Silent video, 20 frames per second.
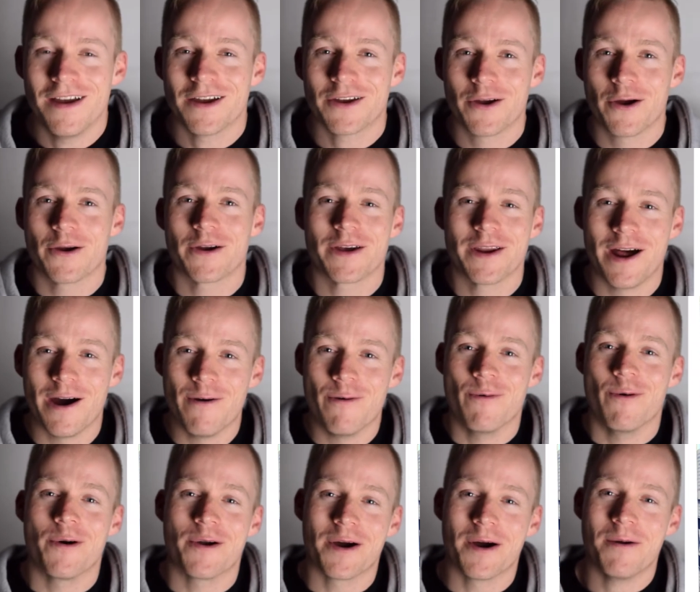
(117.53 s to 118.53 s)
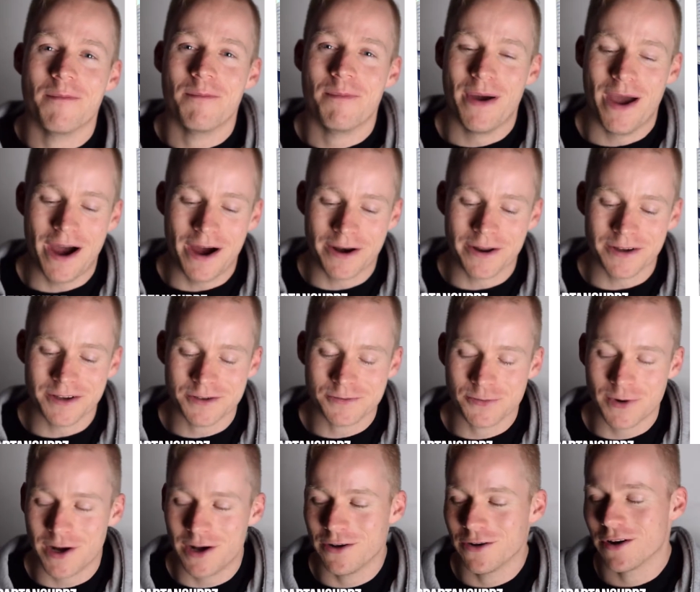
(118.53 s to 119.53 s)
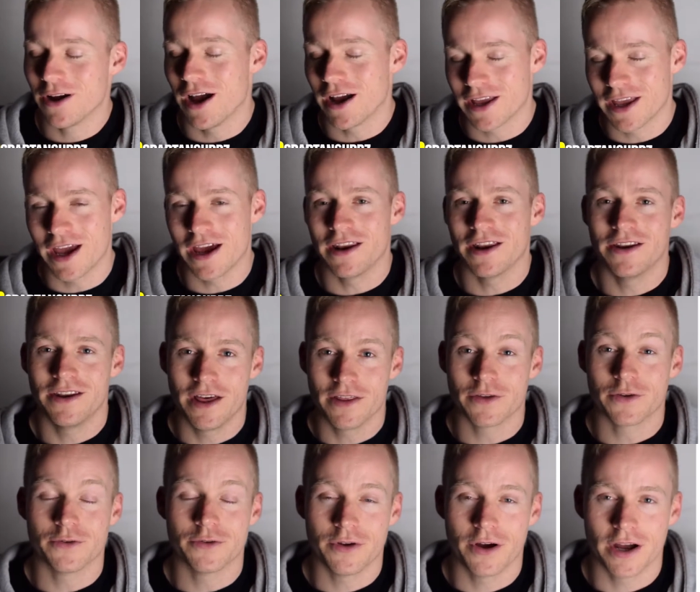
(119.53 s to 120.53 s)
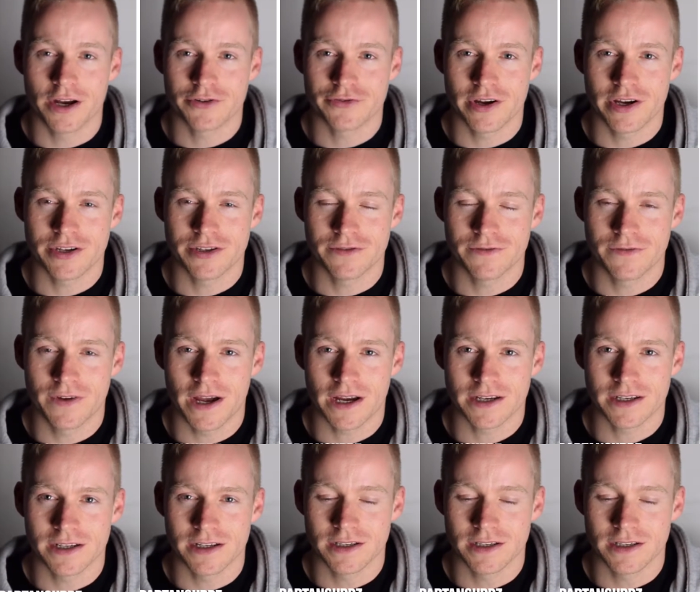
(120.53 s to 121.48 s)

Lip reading: coconut water powder as well. Again, another good hydration factor